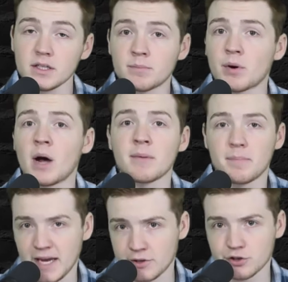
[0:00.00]
The problem the
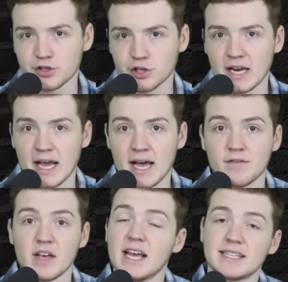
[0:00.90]
Patriots are going to have
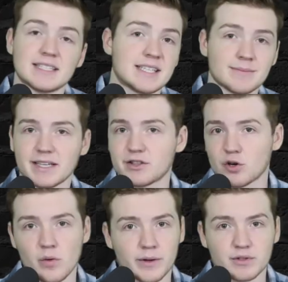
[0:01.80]
is it seems like their
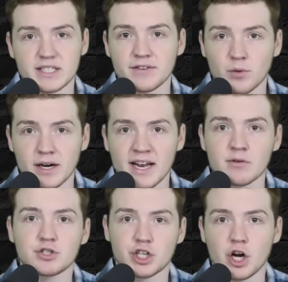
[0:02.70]
only receiver right now
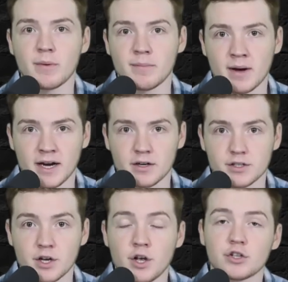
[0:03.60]
is Jacoby Myers.
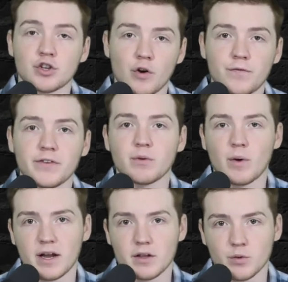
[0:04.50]
So hopefully the
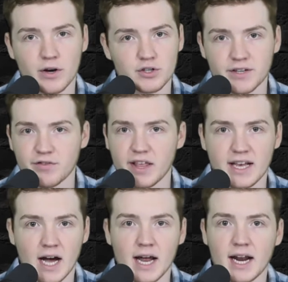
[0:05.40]
wide receiver they
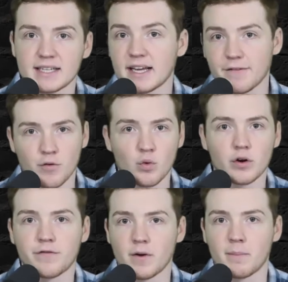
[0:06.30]
got, Isaiah
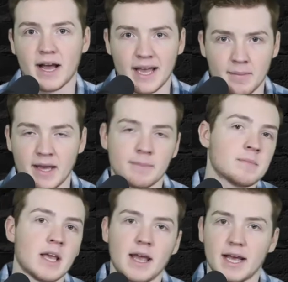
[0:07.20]
Ford from Miami,
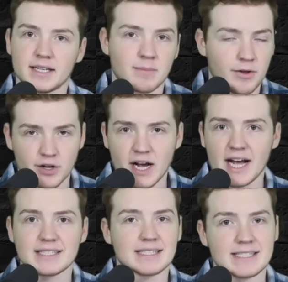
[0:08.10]
and some other
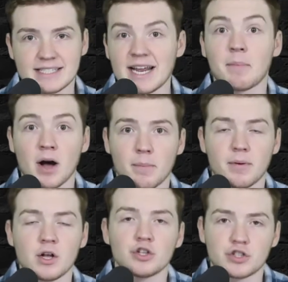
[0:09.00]
guys can step up
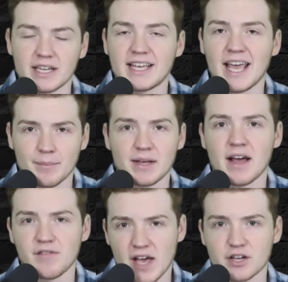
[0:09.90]
so that Cam can
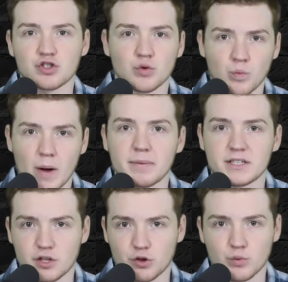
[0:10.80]
have extra weapons
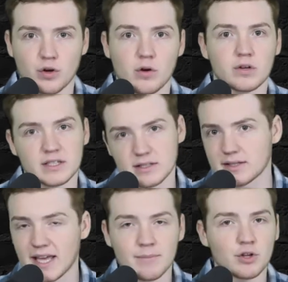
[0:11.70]
to throw. Because
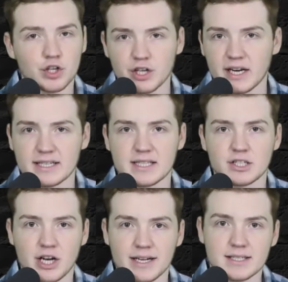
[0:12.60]
Cam looked good against the
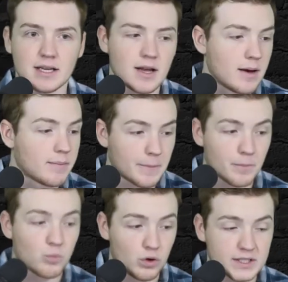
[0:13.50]
Jets, but
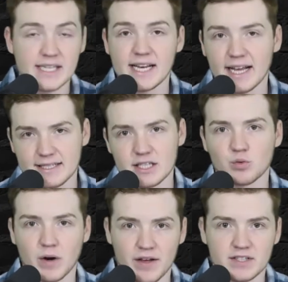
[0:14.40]
we'll see against this
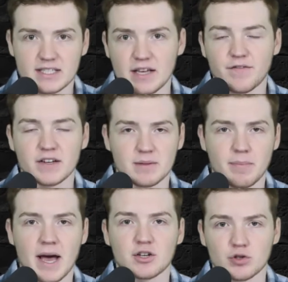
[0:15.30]
Ravens defense and
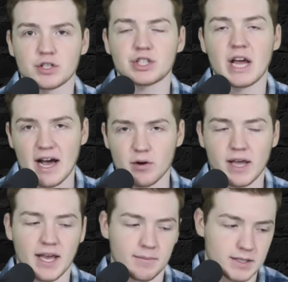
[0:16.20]
pass rush how
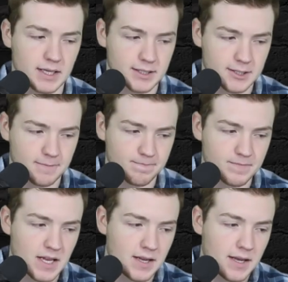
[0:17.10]
Cam does.
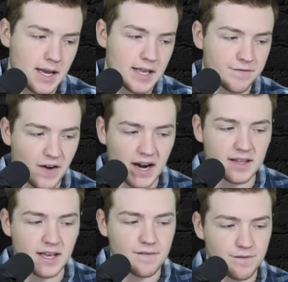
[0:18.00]
And
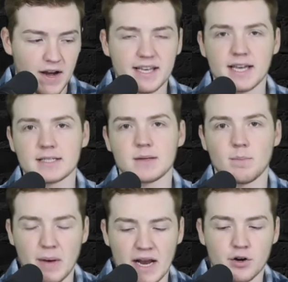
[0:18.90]
finally, Vikings,
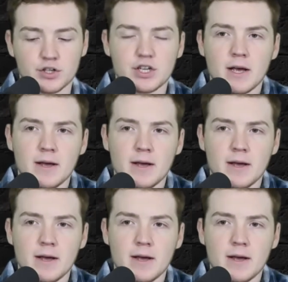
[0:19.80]
Bears,